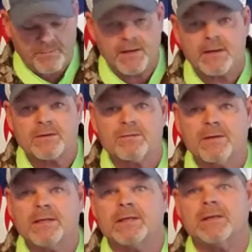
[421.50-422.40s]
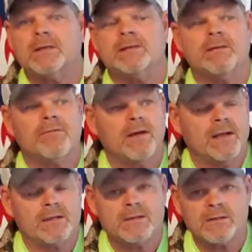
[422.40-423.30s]
the biggest reason is if I
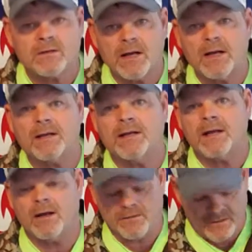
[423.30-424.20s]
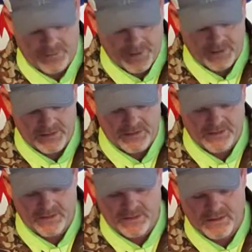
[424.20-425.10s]
get stranded out there, because
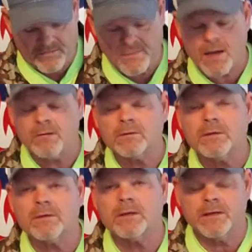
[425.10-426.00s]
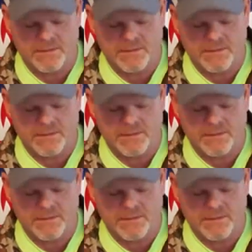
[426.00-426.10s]
the mountain